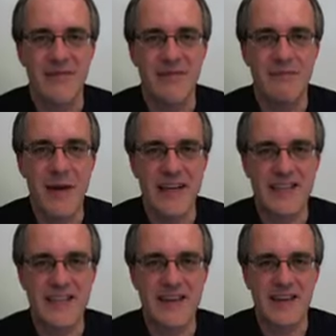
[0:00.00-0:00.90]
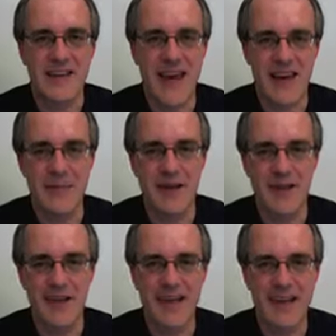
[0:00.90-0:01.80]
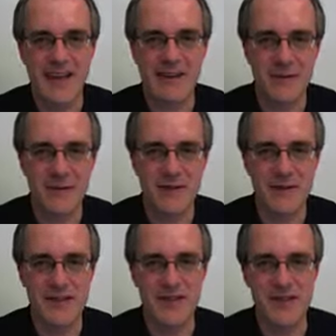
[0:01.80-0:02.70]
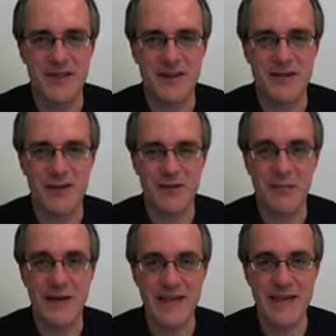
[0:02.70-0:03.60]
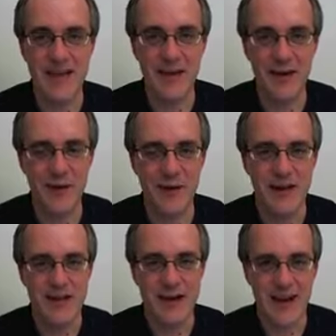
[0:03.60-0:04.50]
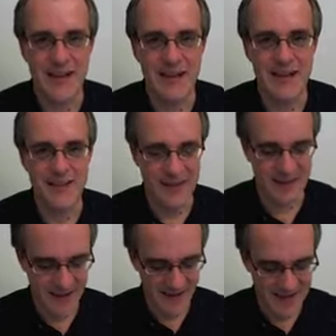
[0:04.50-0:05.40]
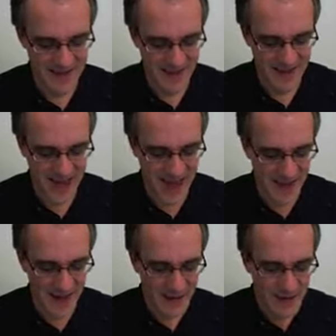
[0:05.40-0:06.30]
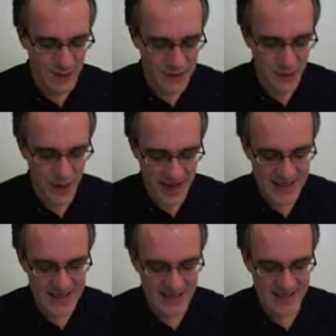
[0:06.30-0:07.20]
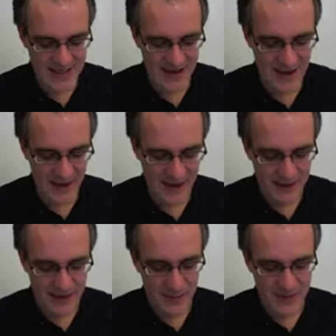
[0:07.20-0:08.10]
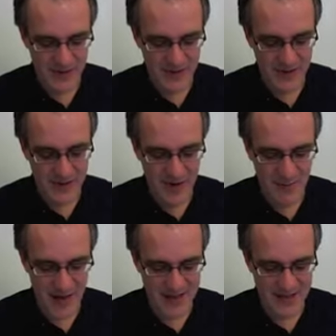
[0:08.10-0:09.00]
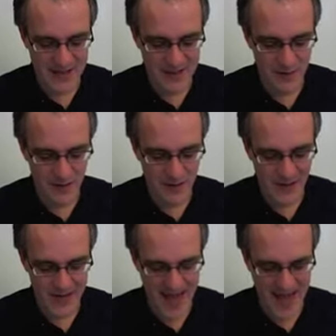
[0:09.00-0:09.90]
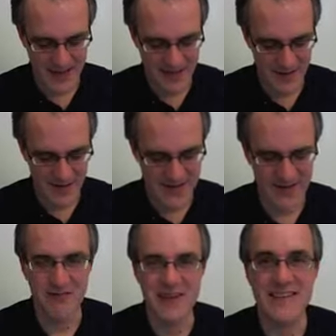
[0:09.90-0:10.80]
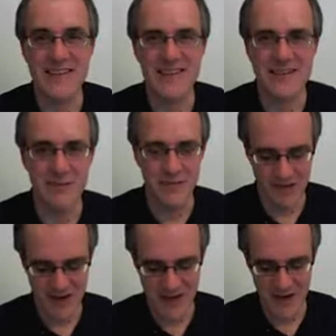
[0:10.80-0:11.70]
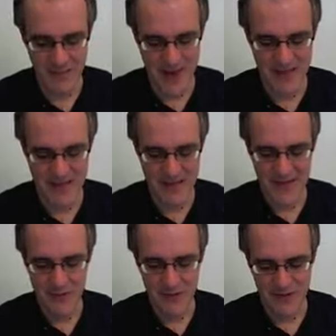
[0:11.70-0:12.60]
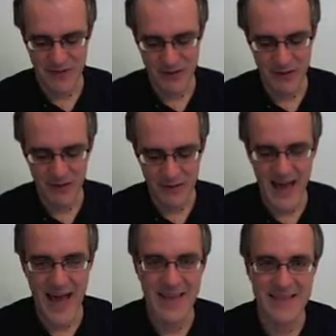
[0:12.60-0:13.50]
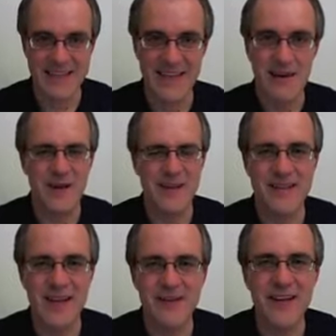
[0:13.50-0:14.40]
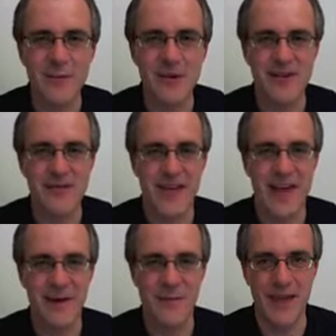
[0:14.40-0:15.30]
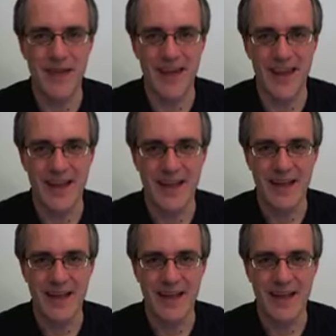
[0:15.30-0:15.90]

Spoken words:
match Caterpillar Inc., who produces those sort of big yellow tractors and things like that. What you actually got was that the top matches were for cats. Well, actually in recent years the very top match was for lolcats, but it definitely wasn't for Caterpillar Inc.